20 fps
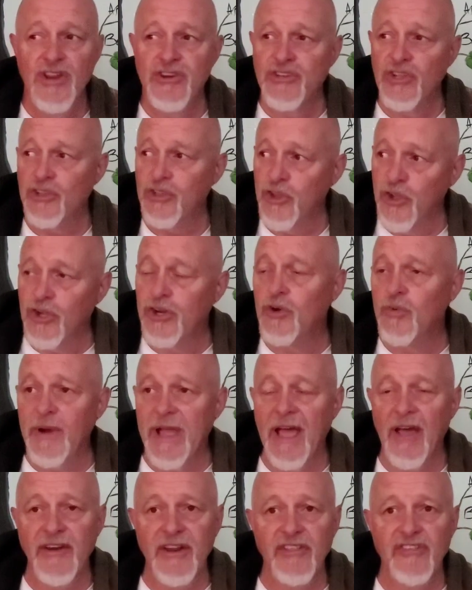to look
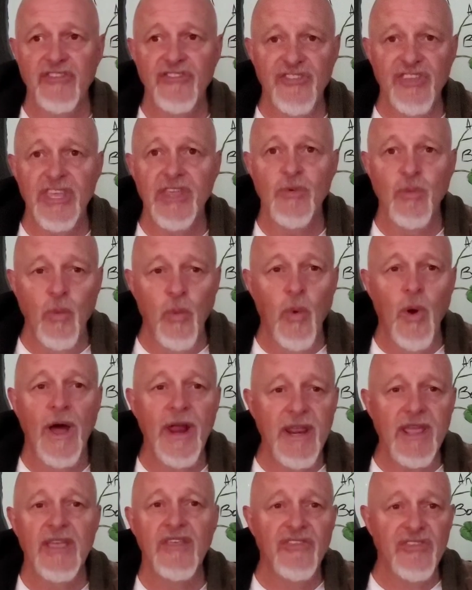around and see
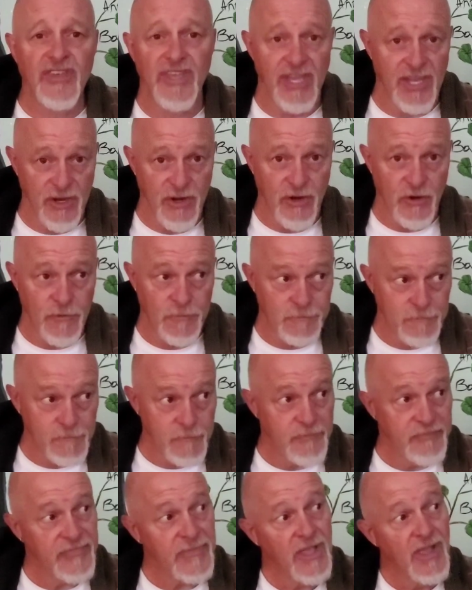what is here
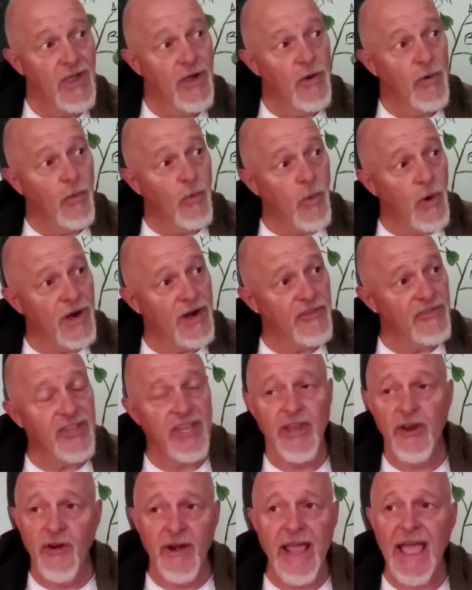
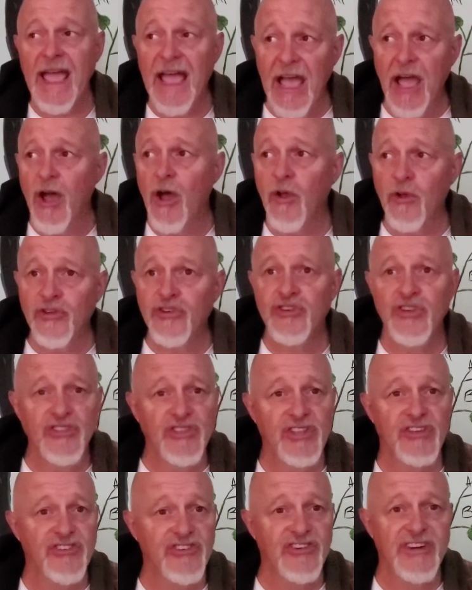and how
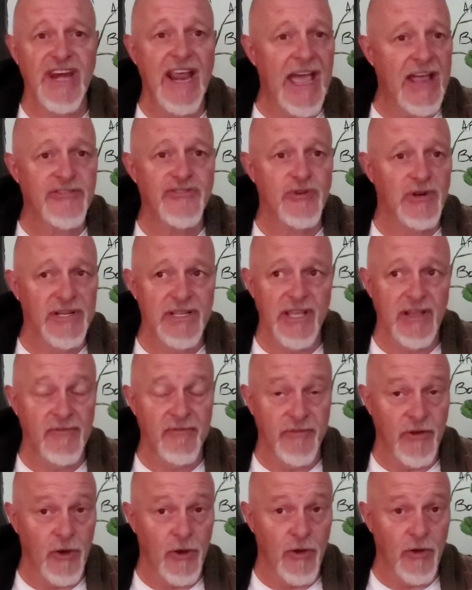should this naturally
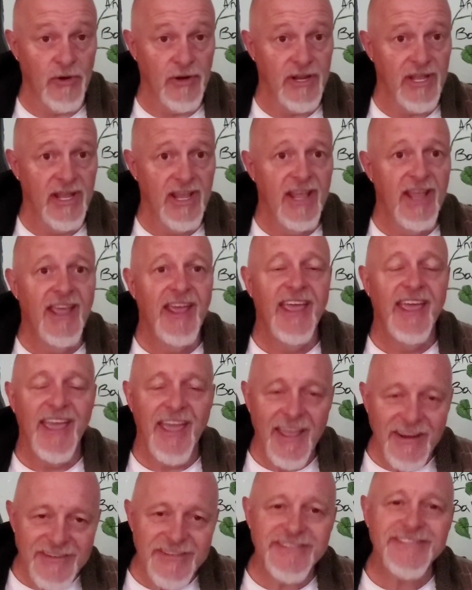unfold,
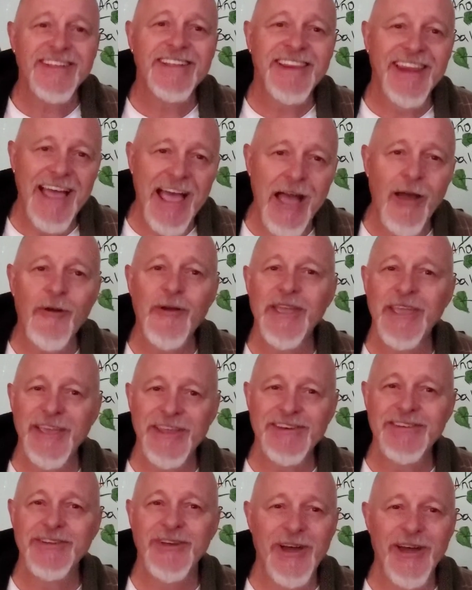and just allowing
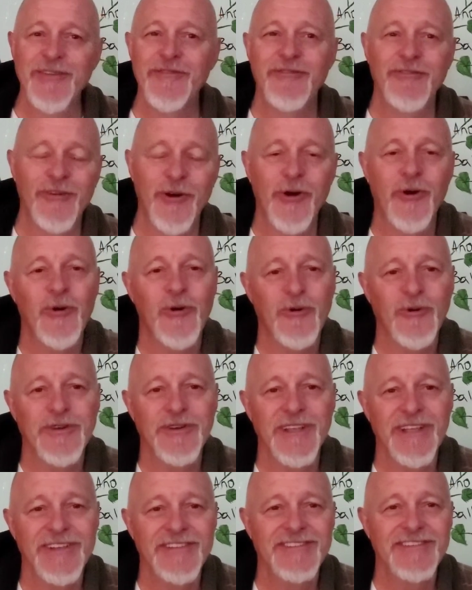it to unfold
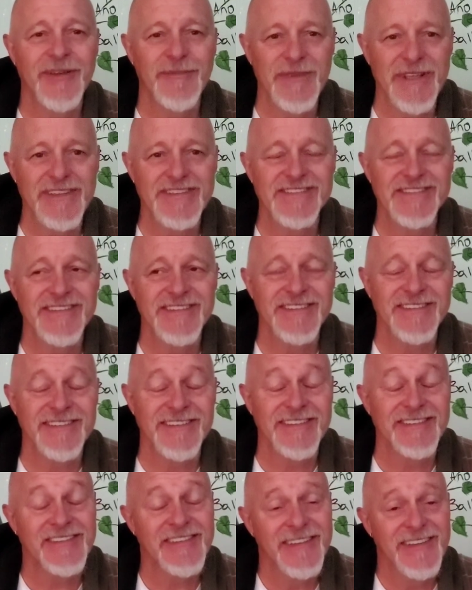in some
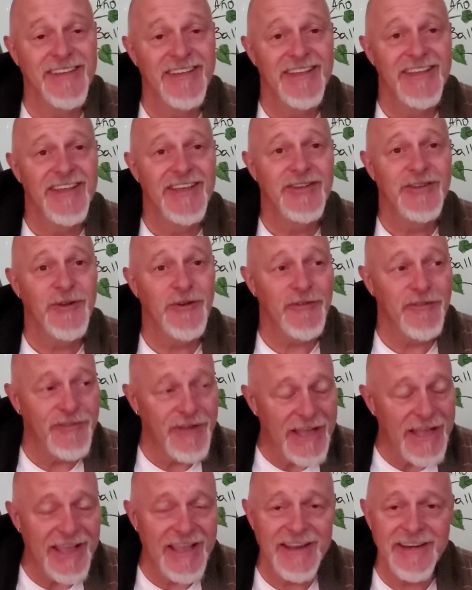instances, you'll
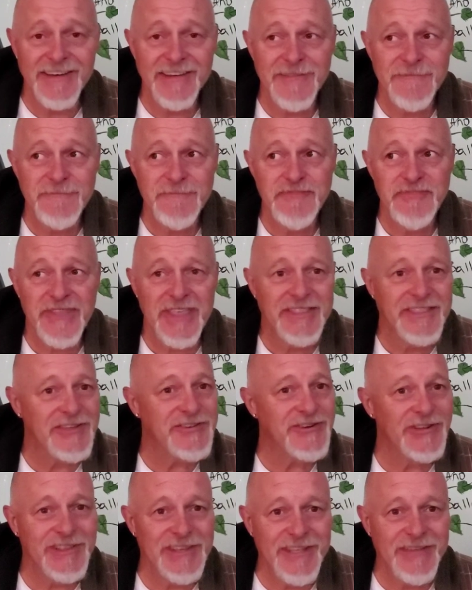find
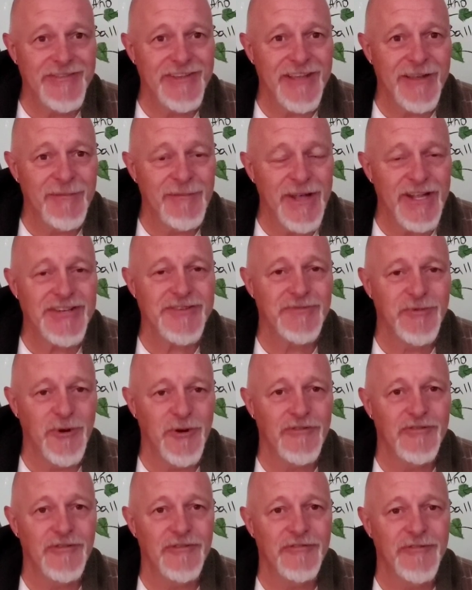that you're living a much
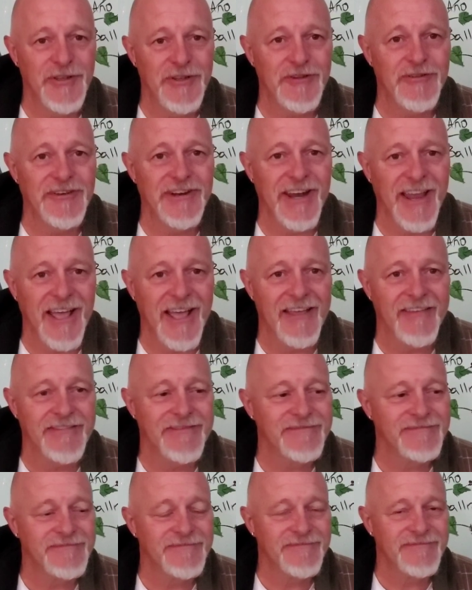more fulfilled life.
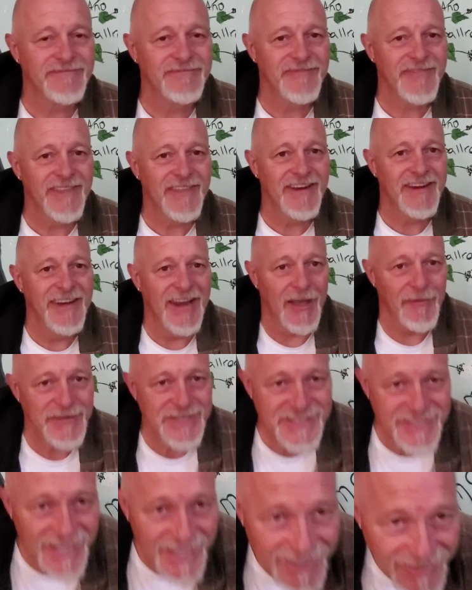
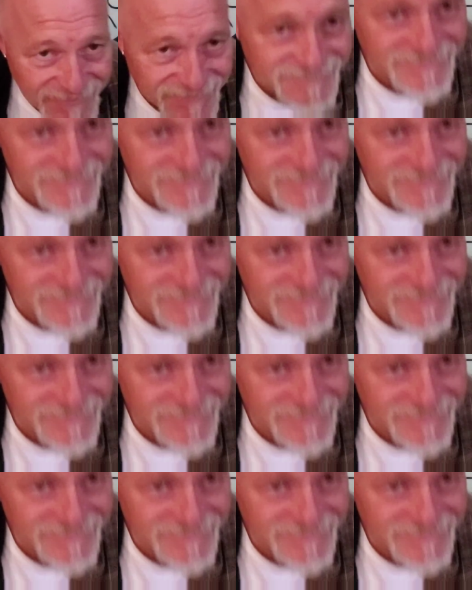Namaste.